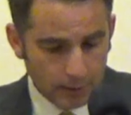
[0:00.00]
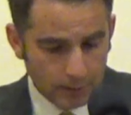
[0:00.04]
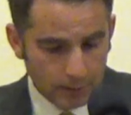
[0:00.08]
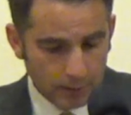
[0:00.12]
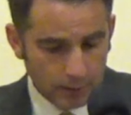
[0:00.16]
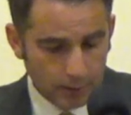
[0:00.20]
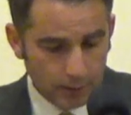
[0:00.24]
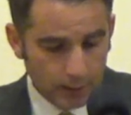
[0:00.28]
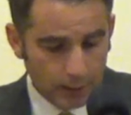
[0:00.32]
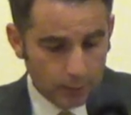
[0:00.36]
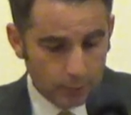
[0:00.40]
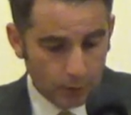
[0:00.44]

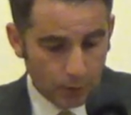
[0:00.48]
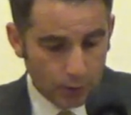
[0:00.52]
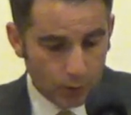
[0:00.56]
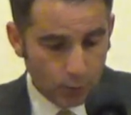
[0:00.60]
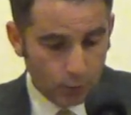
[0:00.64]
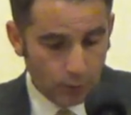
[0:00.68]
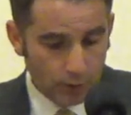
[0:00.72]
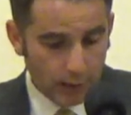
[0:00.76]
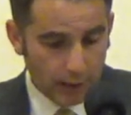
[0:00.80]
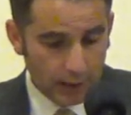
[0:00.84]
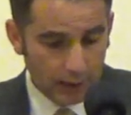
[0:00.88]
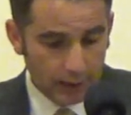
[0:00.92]
Yet I will
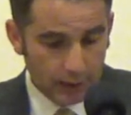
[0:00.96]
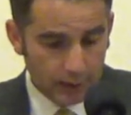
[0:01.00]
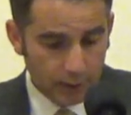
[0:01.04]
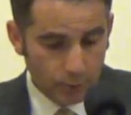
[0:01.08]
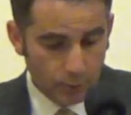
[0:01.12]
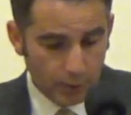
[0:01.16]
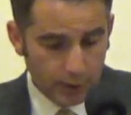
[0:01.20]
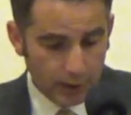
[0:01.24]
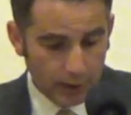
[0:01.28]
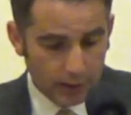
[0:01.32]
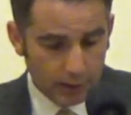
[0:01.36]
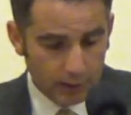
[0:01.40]
quietly
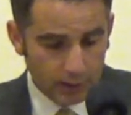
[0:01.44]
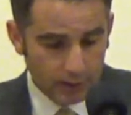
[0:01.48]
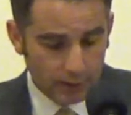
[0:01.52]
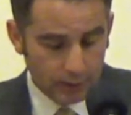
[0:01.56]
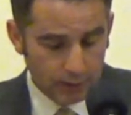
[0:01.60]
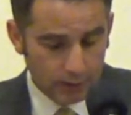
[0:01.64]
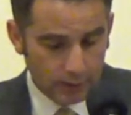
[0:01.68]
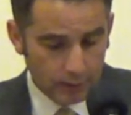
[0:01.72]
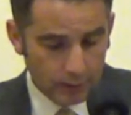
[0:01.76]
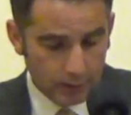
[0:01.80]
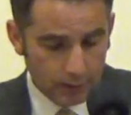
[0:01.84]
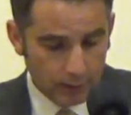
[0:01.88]
wait
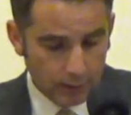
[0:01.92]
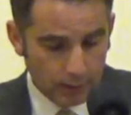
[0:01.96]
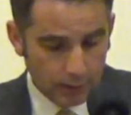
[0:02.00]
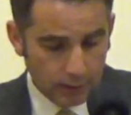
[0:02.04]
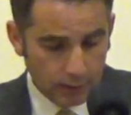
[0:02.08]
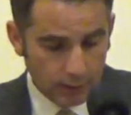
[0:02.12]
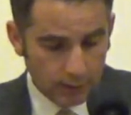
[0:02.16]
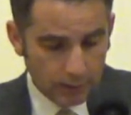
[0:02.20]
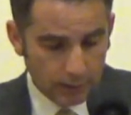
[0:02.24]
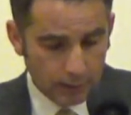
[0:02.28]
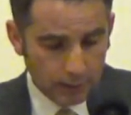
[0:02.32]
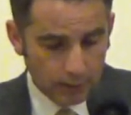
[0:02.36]

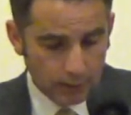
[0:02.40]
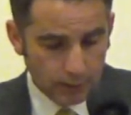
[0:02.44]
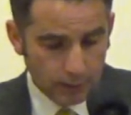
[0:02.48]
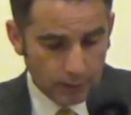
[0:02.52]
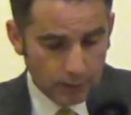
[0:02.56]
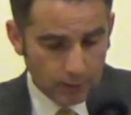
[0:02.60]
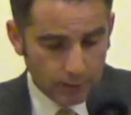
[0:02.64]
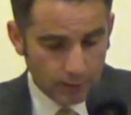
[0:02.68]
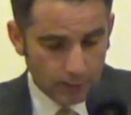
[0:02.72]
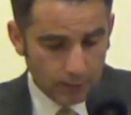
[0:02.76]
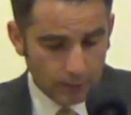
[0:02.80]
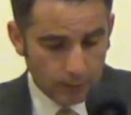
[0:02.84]

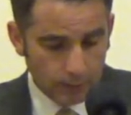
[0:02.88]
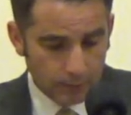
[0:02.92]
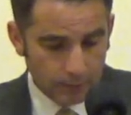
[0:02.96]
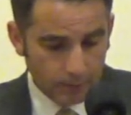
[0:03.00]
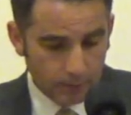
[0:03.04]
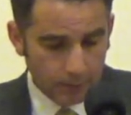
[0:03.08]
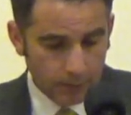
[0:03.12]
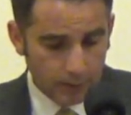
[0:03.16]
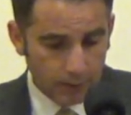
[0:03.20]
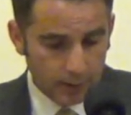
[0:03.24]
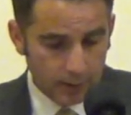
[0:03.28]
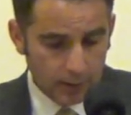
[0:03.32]

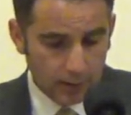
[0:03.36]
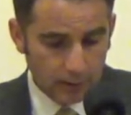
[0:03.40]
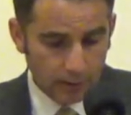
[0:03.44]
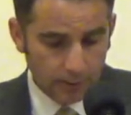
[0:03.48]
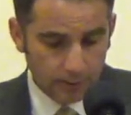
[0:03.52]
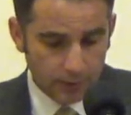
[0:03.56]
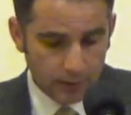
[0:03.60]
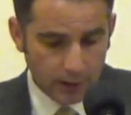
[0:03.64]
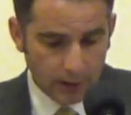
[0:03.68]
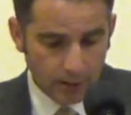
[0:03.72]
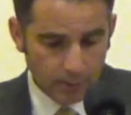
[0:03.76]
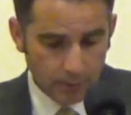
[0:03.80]
for the day
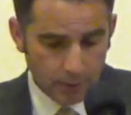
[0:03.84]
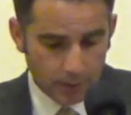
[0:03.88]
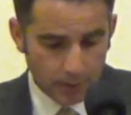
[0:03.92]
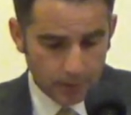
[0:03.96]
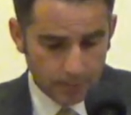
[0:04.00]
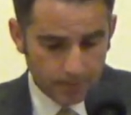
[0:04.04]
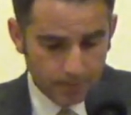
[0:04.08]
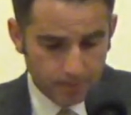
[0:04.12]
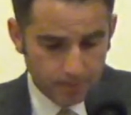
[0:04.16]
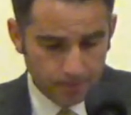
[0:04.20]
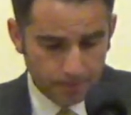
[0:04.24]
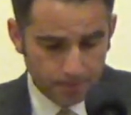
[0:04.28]
of trouble